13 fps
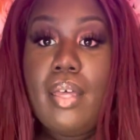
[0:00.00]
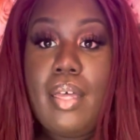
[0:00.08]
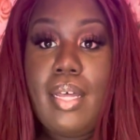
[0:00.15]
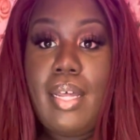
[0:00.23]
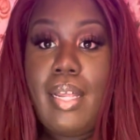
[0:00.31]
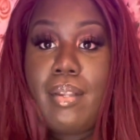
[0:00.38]

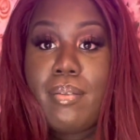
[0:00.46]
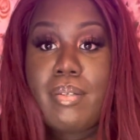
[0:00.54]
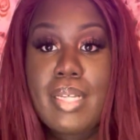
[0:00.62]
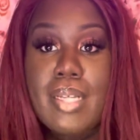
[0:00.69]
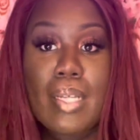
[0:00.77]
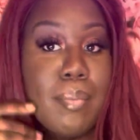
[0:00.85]
I don't
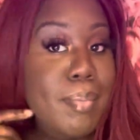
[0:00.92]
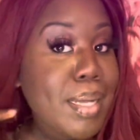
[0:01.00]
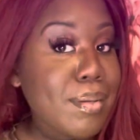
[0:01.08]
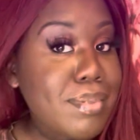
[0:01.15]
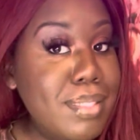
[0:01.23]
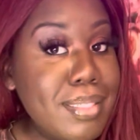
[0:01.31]
know
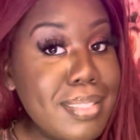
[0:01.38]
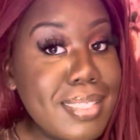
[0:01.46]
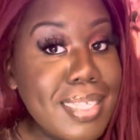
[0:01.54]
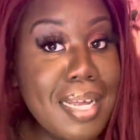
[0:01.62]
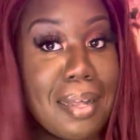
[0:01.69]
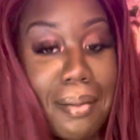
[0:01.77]
about this
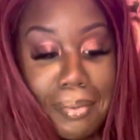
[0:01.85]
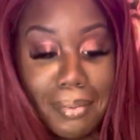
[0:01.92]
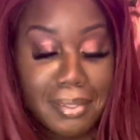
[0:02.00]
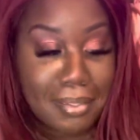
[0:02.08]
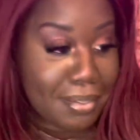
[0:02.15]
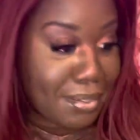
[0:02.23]

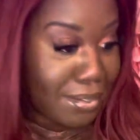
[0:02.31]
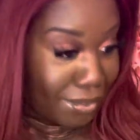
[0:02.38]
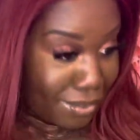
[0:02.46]
color.